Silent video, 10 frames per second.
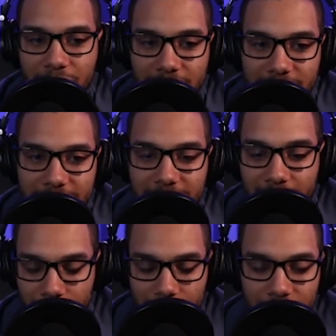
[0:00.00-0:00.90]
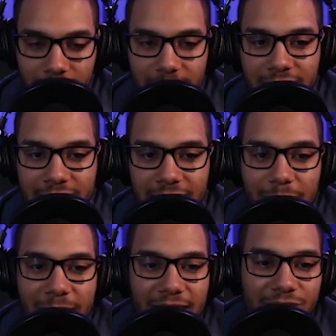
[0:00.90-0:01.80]
he's got
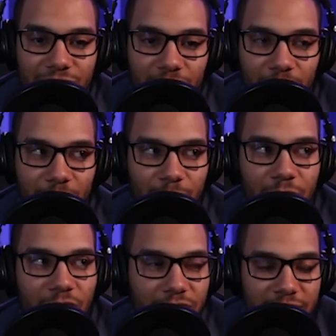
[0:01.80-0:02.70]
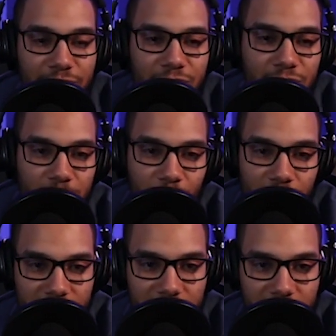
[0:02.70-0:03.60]
to master all the different
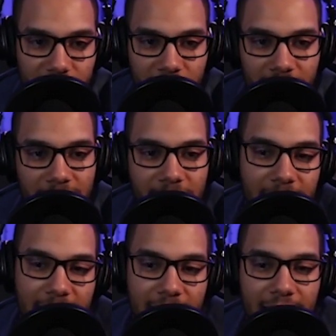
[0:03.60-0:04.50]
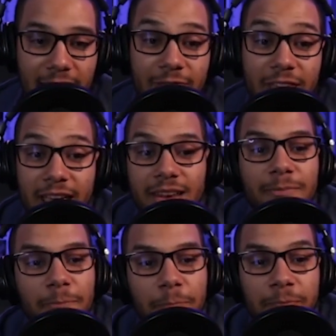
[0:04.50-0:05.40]
sports, and
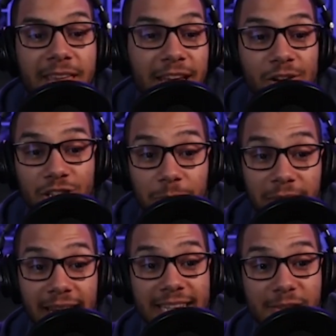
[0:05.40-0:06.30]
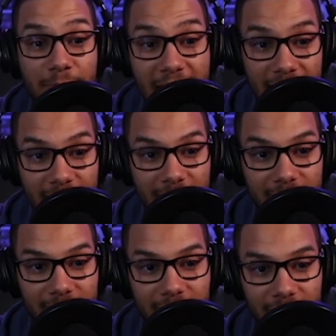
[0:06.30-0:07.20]
then he goes up against Matt,
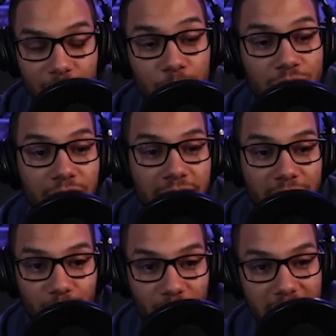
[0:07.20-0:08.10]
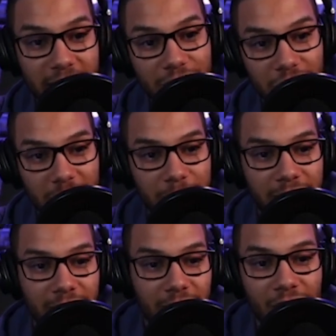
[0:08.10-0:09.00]
who's like the reigning
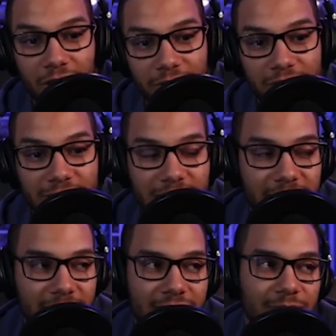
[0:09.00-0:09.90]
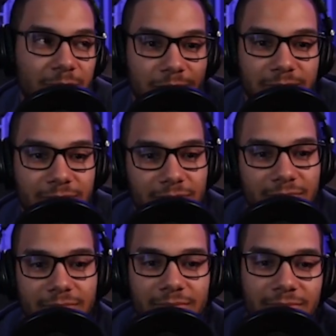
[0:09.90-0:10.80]
champion in all of these things.
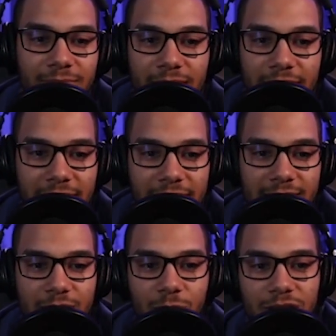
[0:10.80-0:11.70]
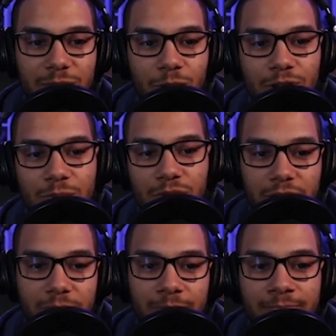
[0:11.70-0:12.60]
And that's the Wii Sports
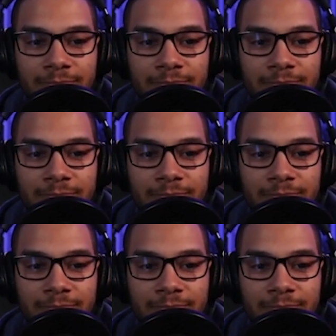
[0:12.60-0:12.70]
movie.